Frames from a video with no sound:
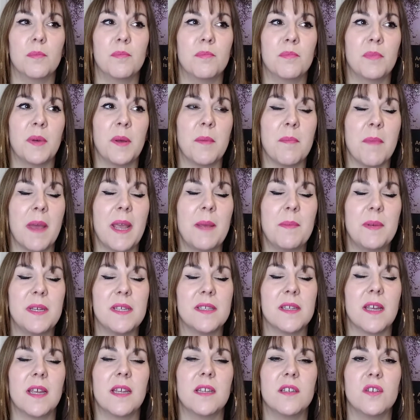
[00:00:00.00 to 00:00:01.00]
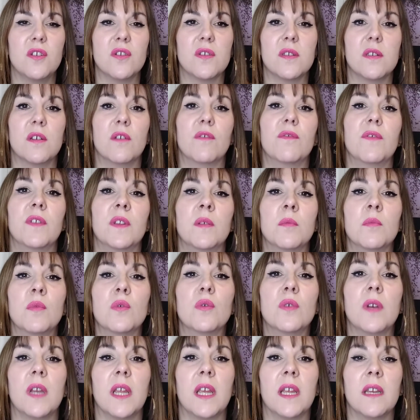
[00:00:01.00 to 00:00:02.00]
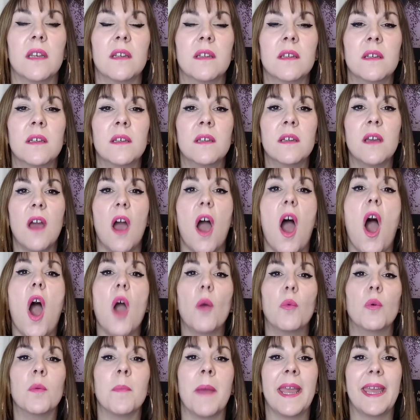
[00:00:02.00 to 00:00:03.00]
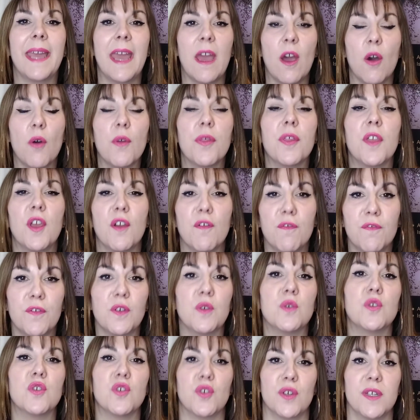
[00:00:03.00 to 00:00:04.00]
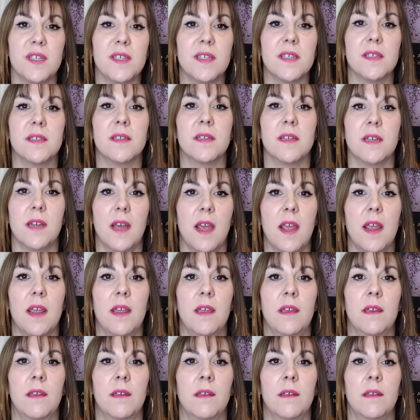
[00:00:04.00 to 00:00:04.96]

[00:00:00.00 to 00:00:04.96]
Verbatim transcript: But maybe saying to yourself in the morning, I will make healthier food choices today.